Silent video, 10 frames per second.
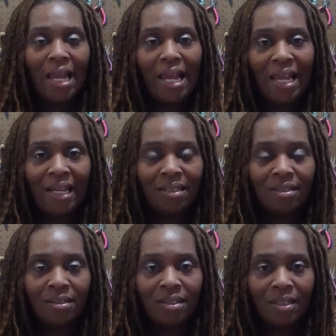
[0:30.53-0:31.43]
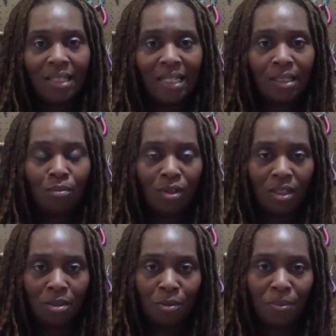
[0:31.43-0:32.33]
And connecting with
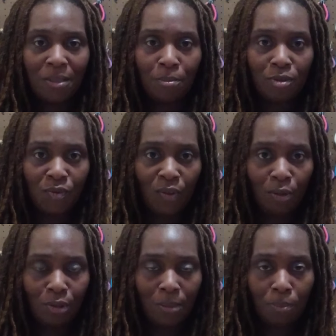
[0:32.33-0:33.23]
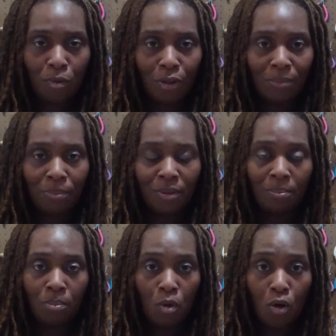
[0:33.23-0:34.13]
other people is very important,
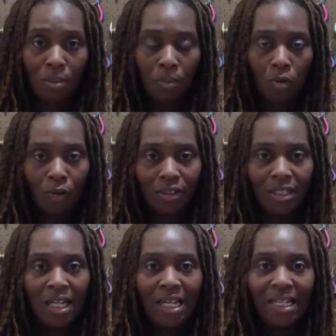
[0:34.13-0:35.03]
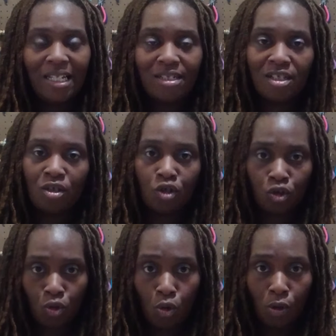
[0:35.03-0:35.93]
but more important is the
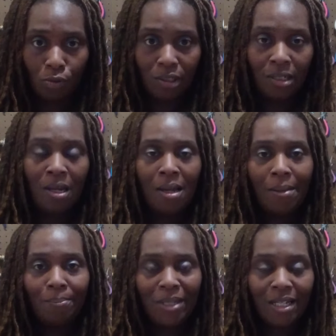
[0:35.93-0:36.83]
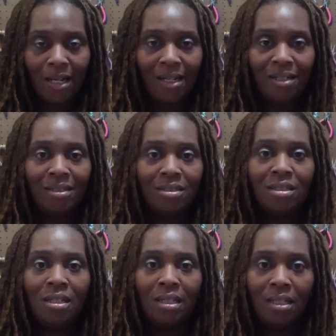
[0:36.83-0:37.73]
story, because
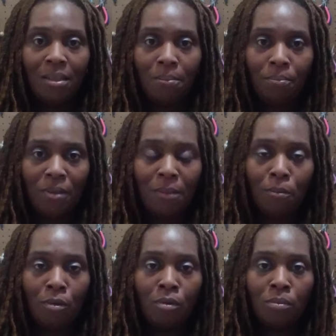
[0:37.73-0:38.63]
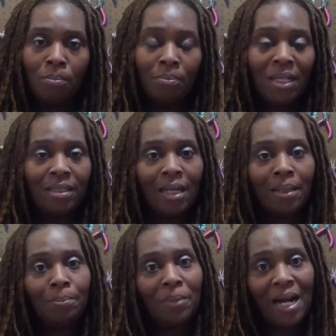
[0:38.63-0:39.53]
people may
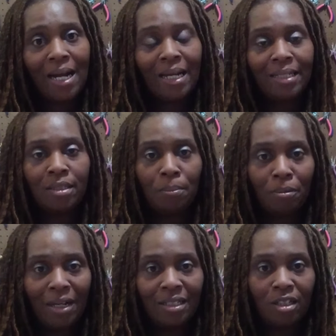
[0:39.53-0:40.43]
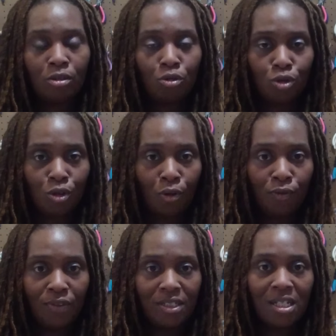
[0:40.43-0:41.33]
not buy the product or
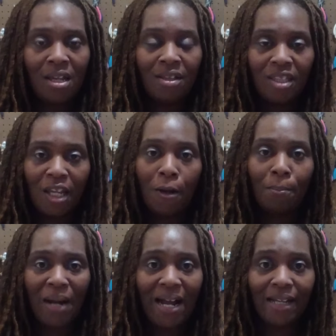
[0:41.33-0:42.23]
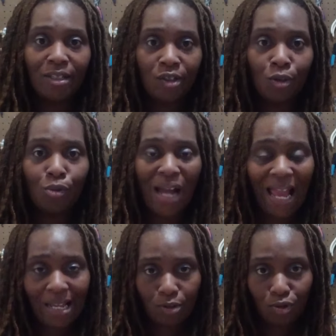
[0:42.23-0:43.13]
service, they are buying you
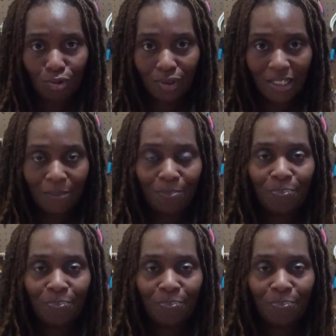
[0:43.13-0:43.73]
actually.